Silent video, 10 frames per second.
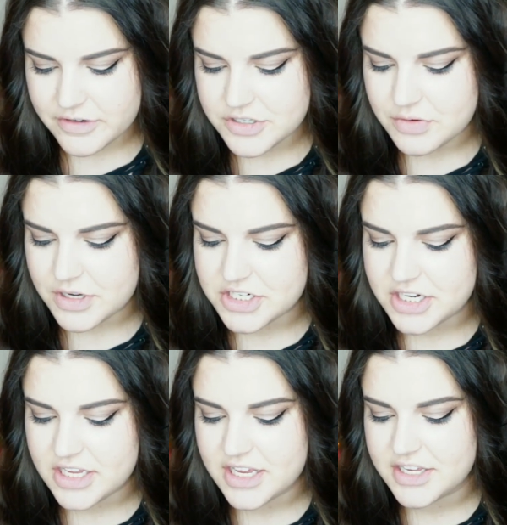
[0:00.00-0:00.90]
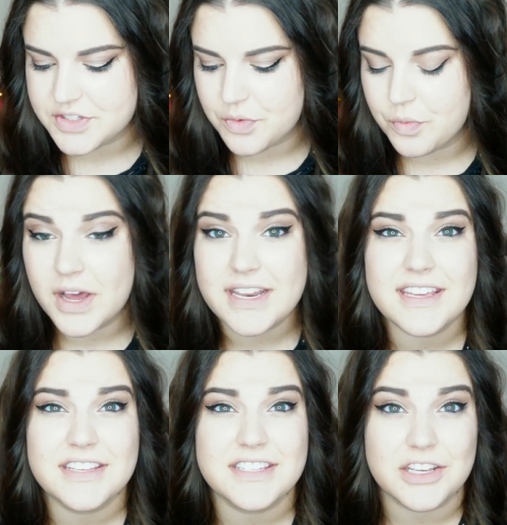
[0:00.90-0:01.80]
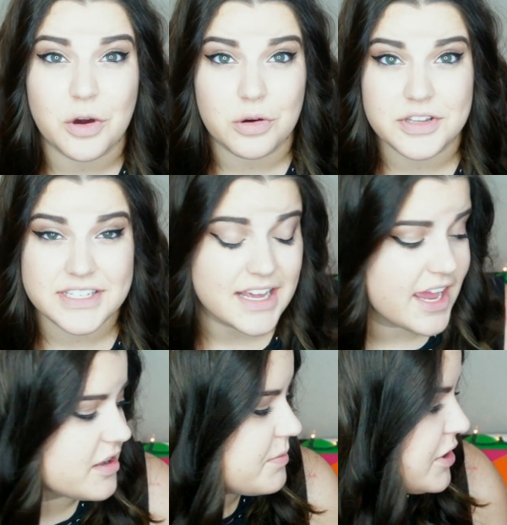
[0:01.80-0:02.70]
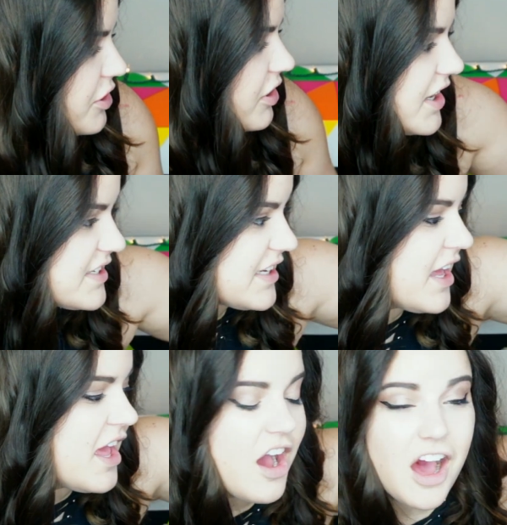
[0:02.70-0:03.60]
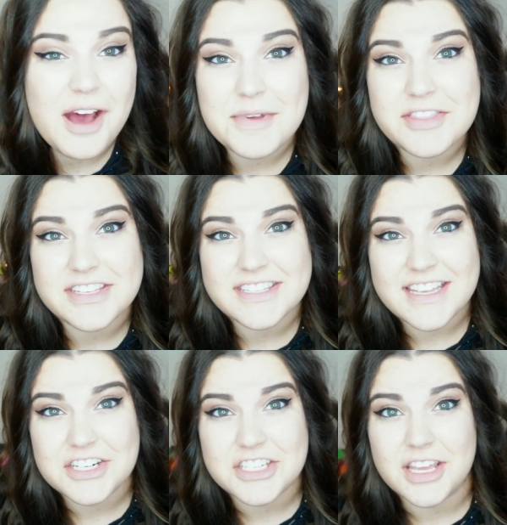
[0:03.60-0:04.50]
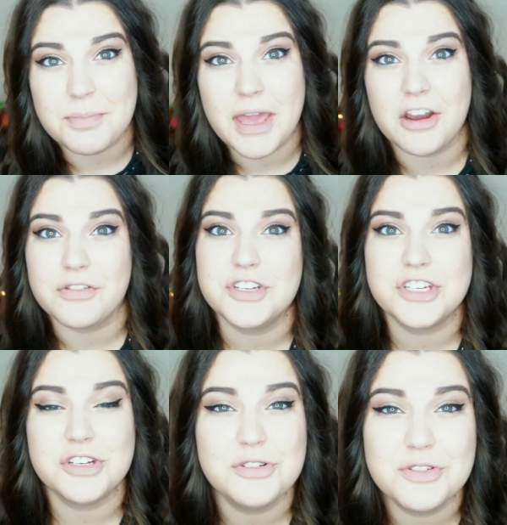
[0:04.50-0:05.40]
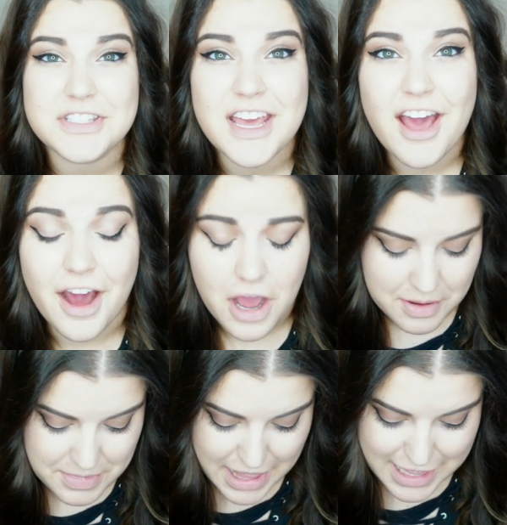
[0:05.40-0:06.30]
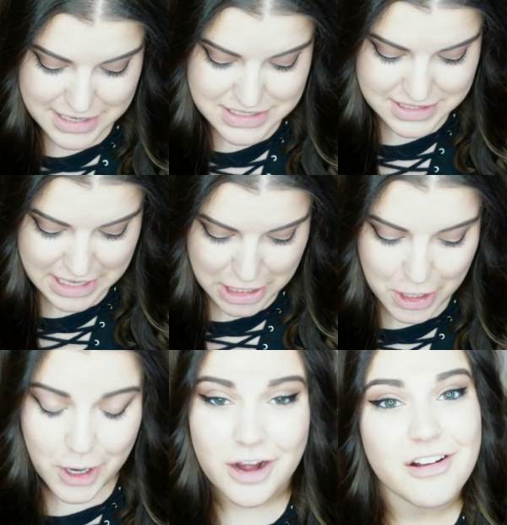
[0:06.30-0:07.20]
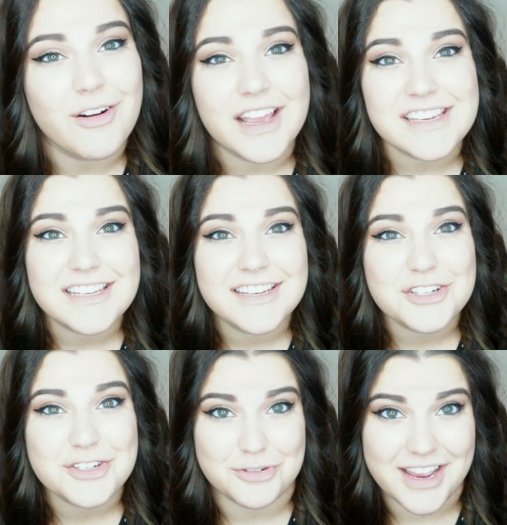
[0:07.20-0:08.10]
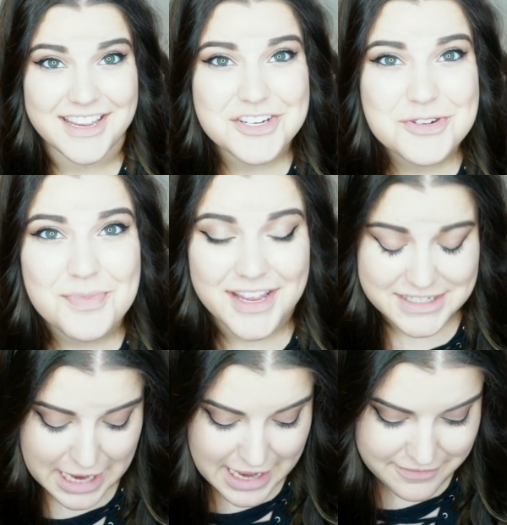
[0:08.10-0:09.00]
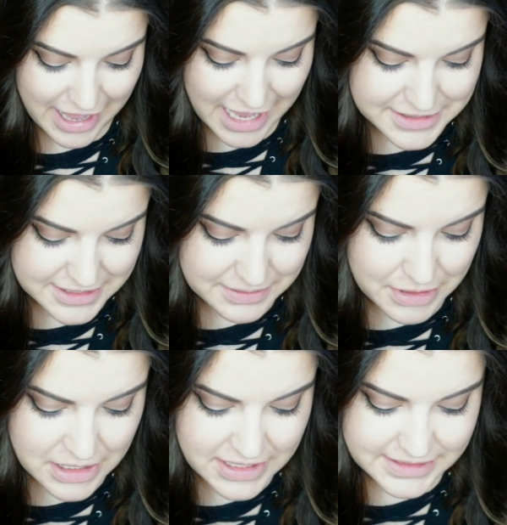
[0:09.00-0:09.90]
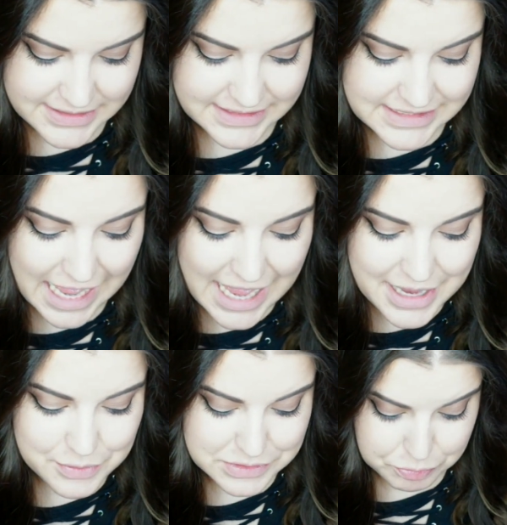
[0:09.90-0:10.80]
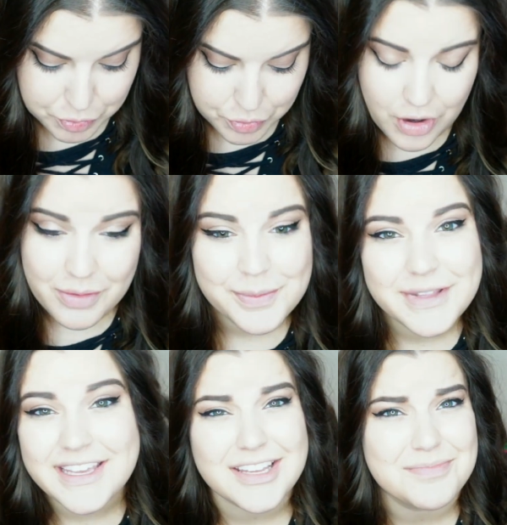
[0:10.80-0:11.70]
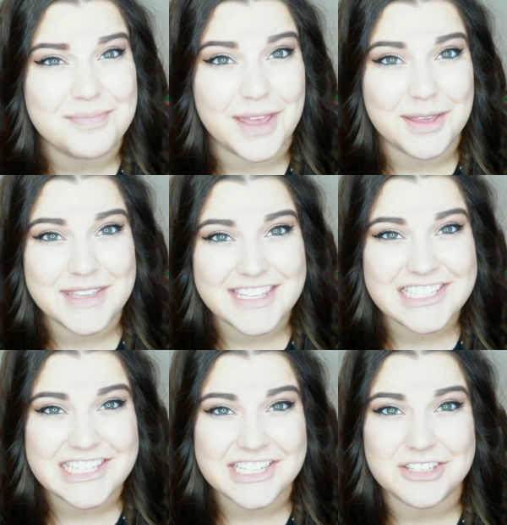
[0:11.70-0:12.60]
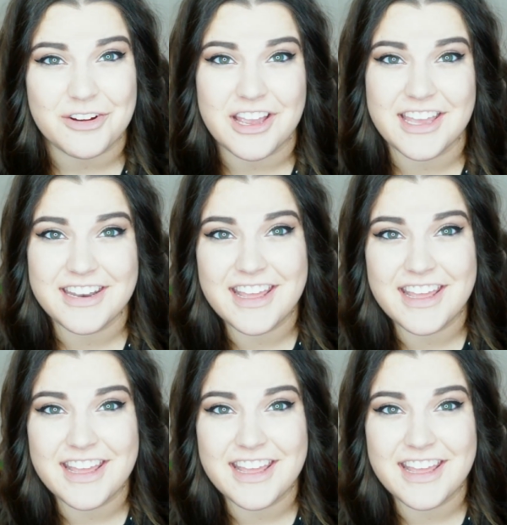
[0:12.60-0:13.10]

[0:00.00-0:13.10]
First question is, what is the oldest item in your closet? This is actually a pair of shoes and they are quite strange, but I've had them since I was probably in maybe the 6th grade,